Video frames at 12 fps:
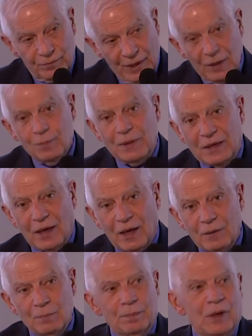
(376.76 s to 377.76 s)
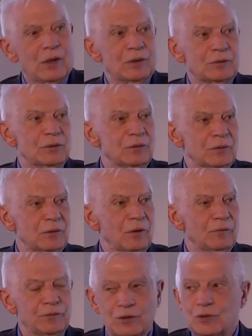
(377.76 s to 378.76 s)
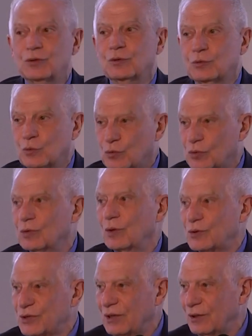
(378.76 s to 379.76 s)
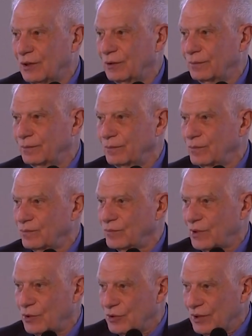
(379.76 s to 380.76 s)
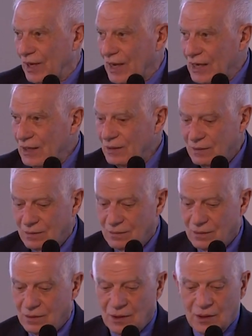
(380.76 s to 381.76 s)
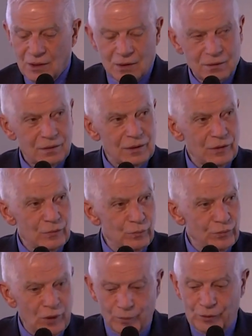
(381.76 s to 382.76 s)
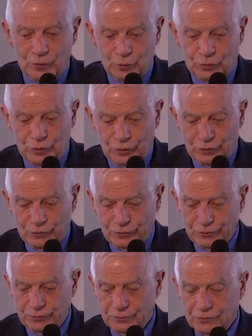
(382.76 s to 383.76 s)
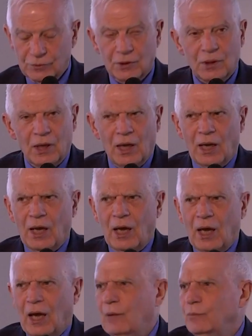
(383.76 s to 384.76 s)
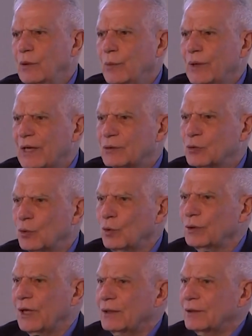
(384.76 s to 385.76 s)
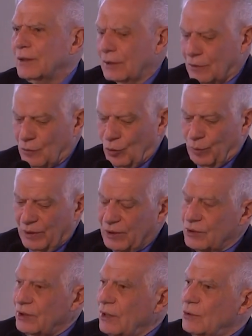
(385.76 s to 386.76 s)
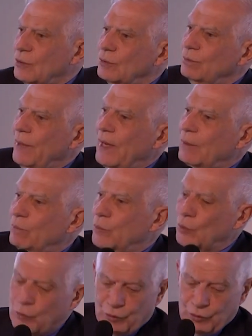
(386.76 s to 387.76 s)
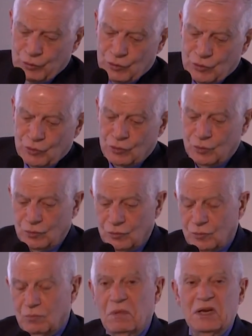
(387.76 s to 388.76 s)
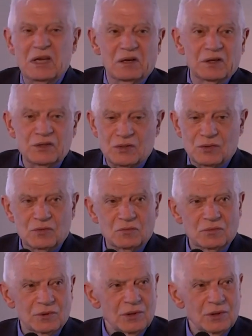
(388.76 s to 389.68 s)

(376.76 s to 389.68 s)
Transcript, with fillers: they became part of the institutional setting, the G eight, the W T O, and we were told that uh, globalization makes borders meaningless